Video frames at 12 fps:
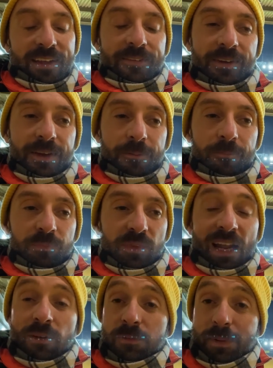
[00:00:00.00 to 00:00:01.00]
And
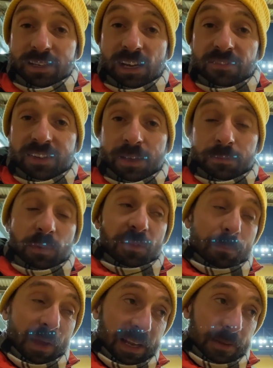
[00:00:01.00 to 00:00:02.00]
it was a big night for him, with
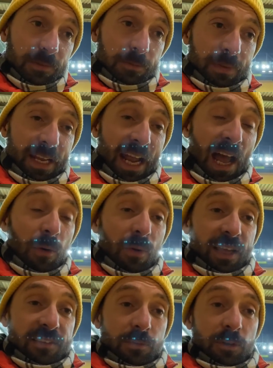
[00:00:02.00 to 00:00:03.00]
Ben Gibson being out,
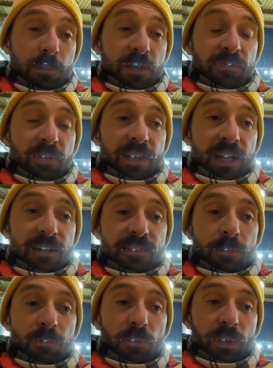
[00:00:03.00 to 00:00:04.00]
as he will be for the next
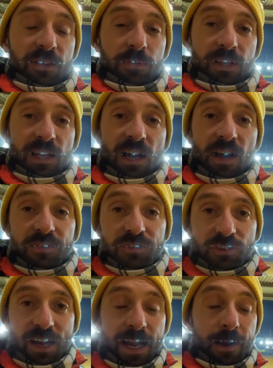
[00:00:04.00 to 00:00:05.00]
couple of weeks with a calf
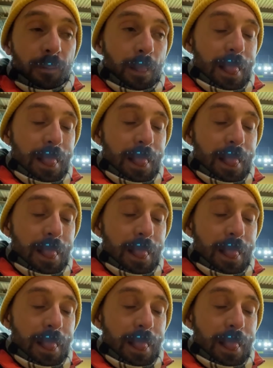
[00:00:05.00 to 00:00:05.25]
strain.